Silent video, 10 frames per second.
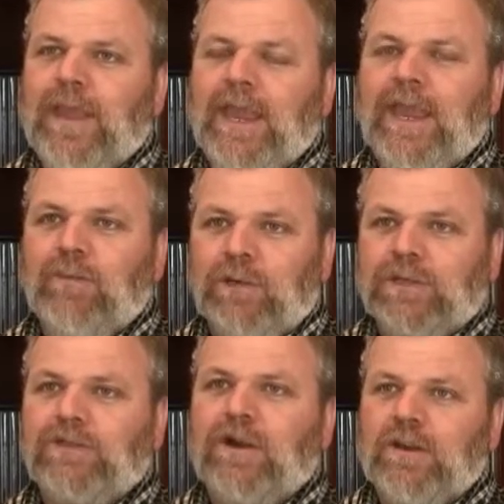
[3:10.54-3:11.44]
And we
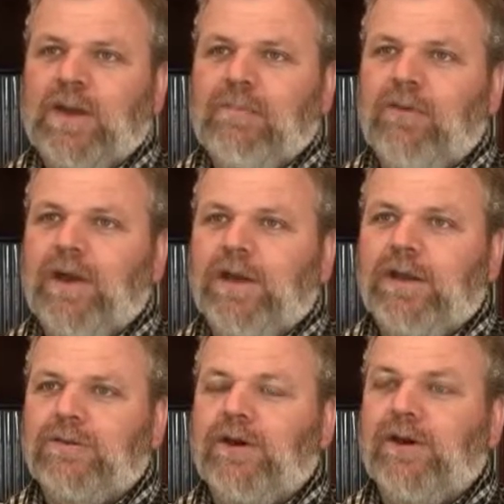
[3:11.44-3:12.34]
could talk about
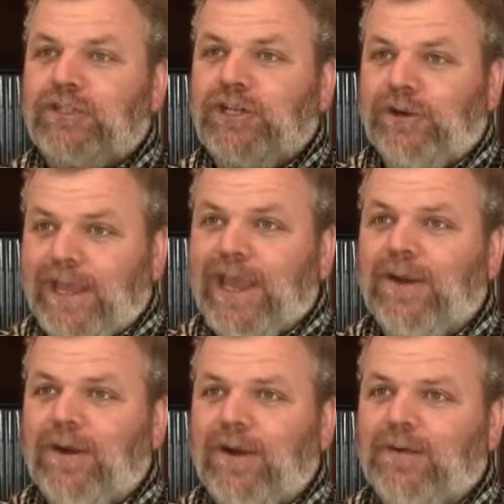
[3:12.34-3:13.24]
product on a shared
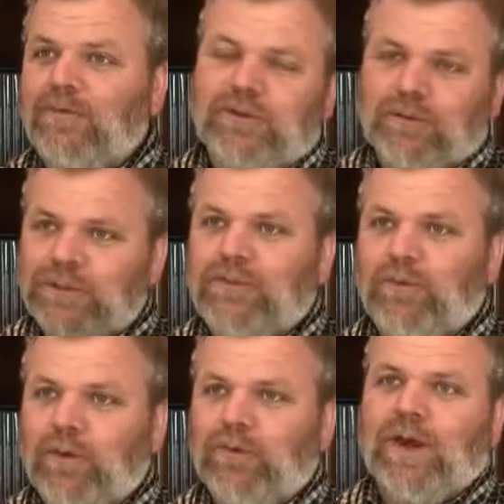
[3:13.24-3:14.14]
catalog, which was the
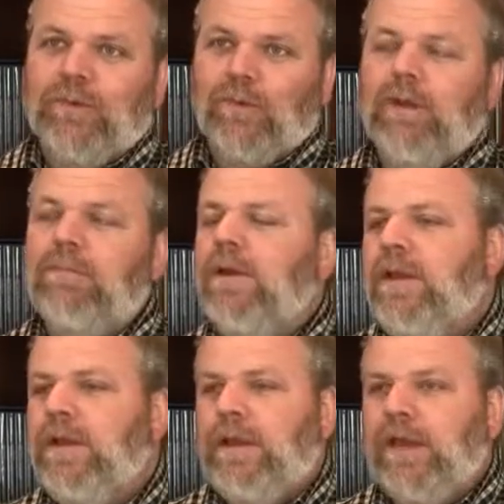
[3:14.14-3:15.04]
World Wide Web
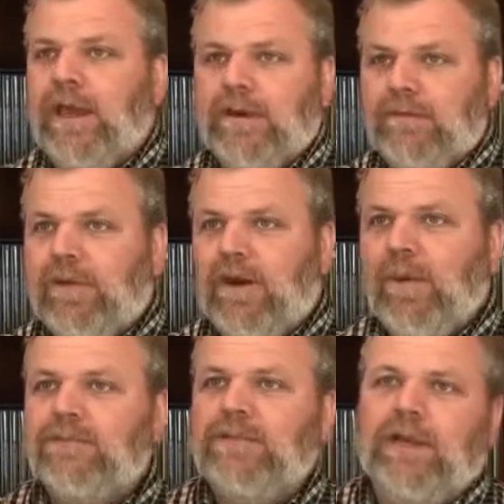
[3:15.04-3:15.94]
and our
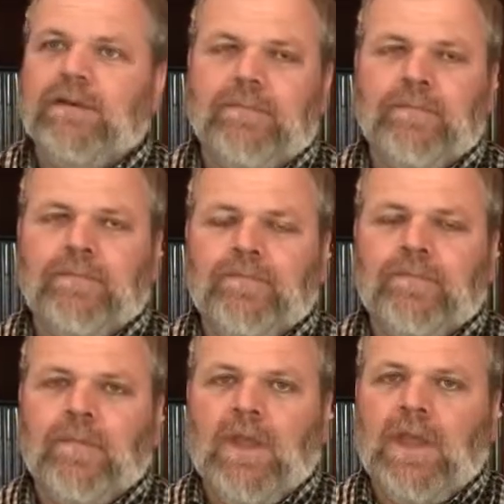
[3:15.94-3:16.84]
website.
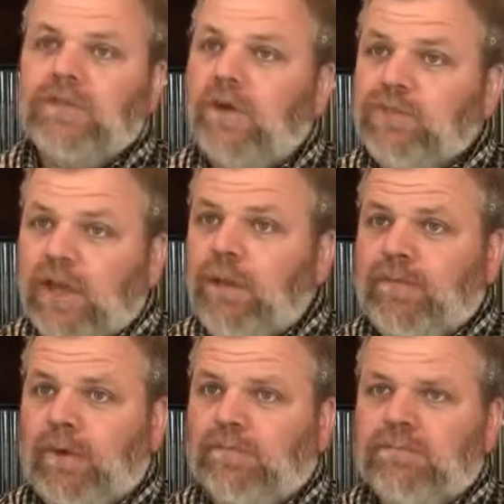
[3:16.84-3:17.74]
And so it was
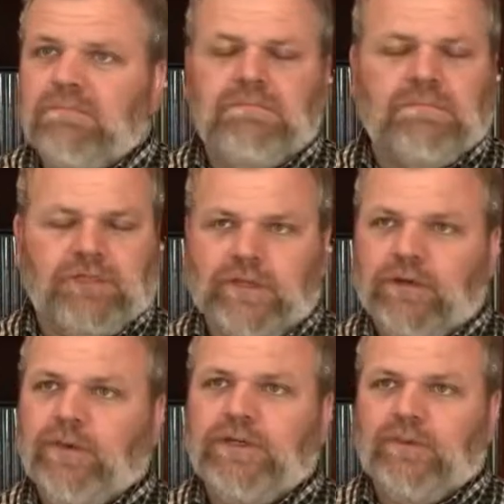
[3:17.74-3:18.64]
helpful. It was a good
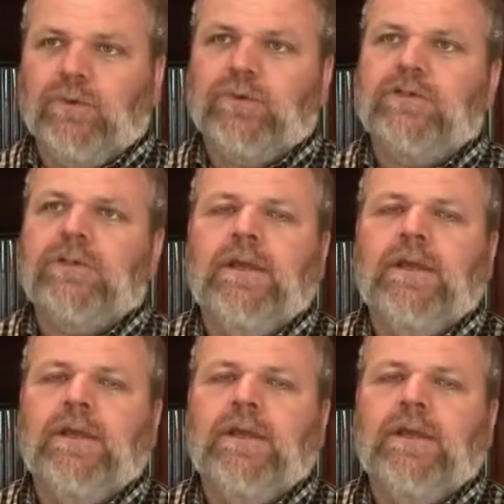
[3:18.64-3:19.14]
resource.